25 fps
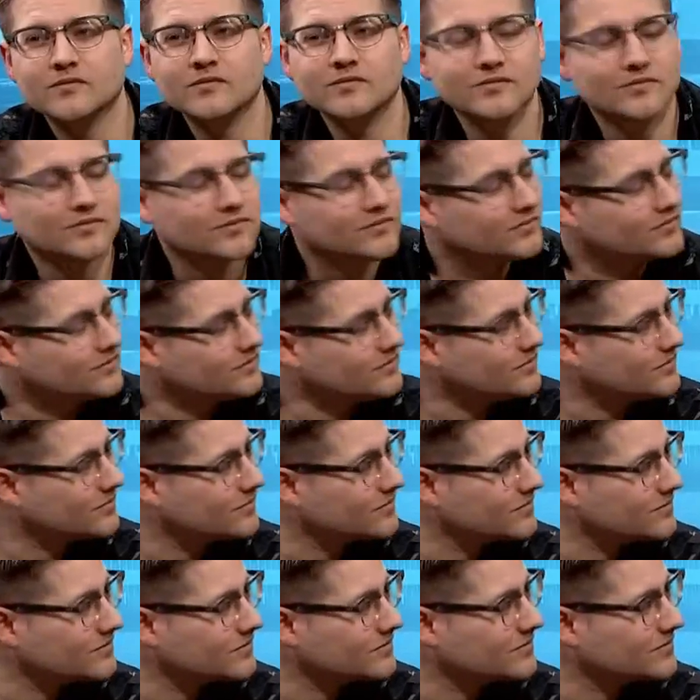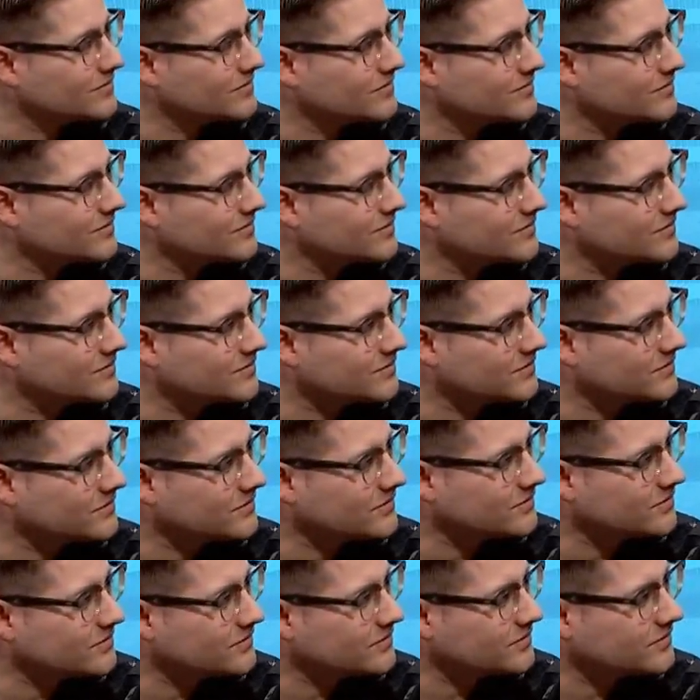
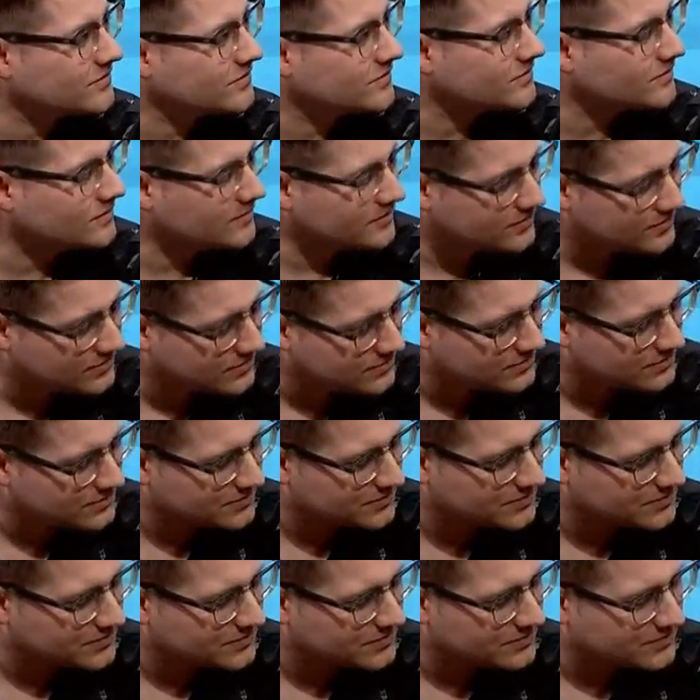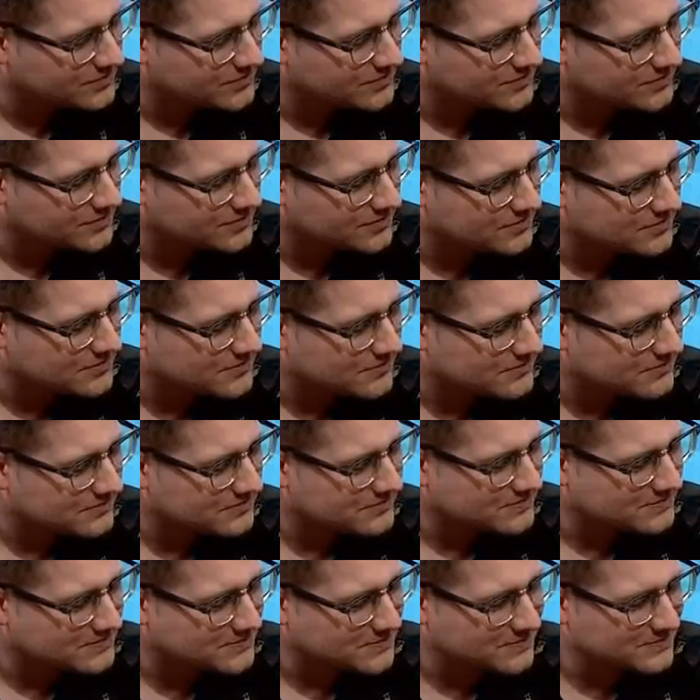
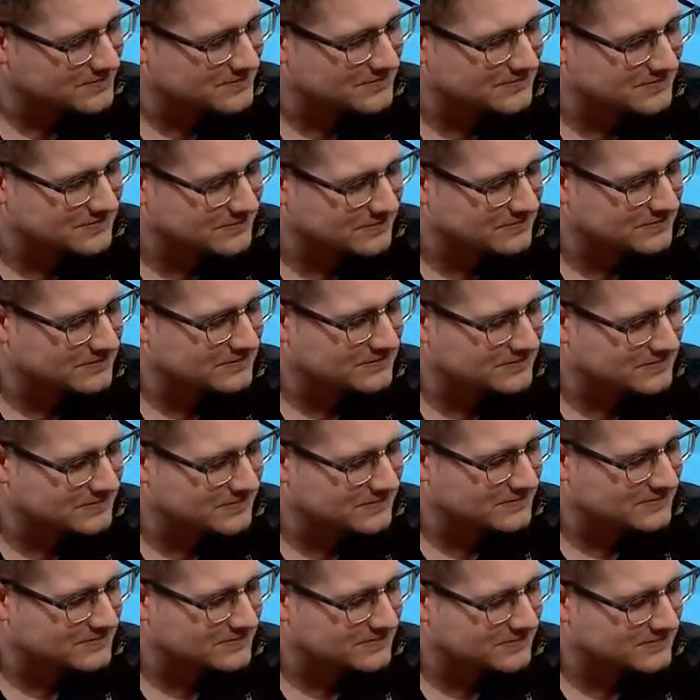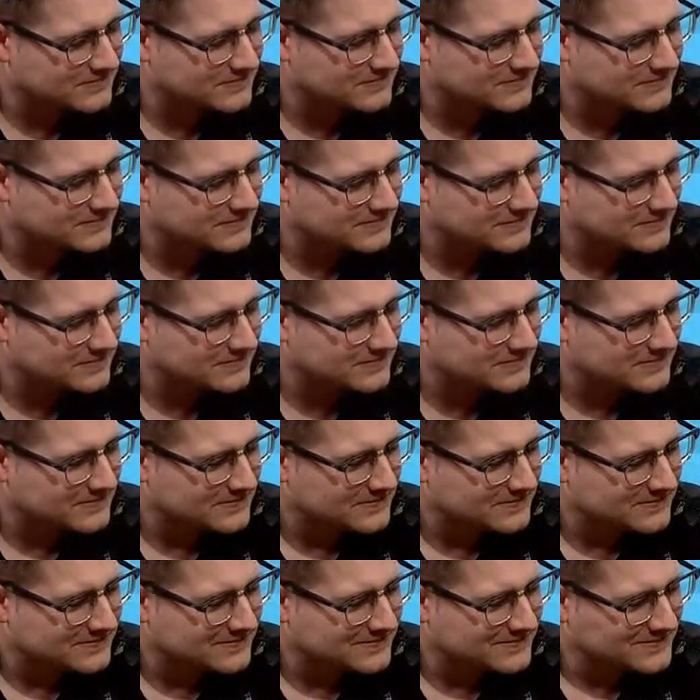
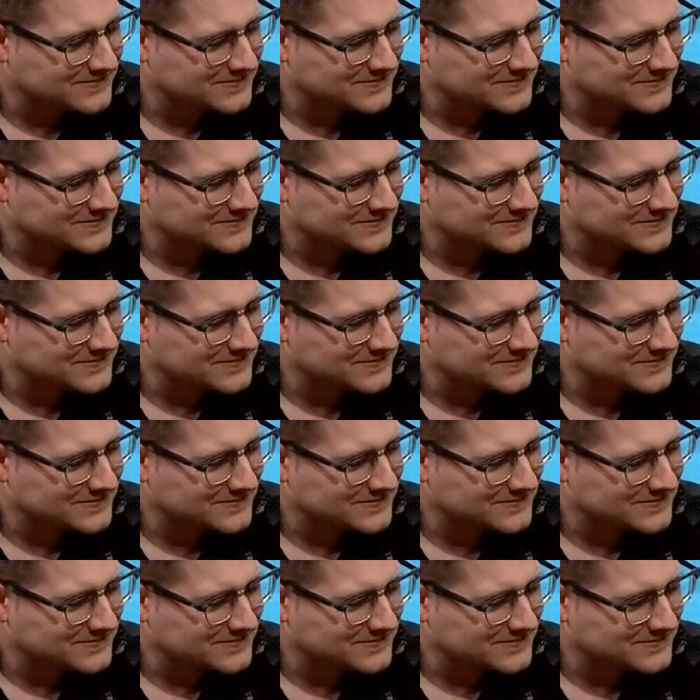No words are spoken by the person on screen.